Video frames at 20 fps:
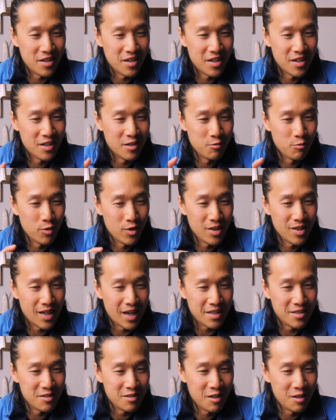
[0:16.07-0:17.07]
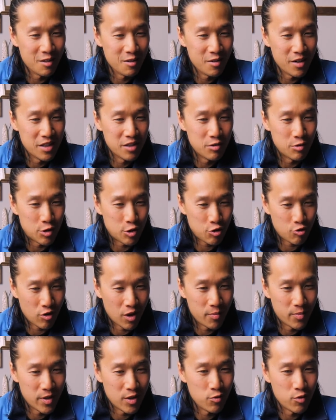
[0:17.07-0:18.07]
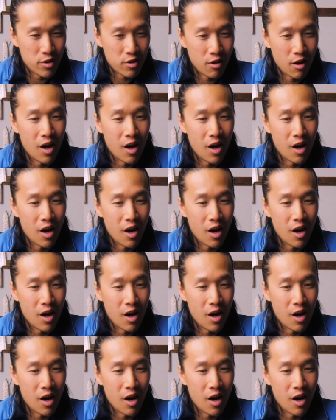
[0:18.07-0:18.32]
Would like to go into stropping with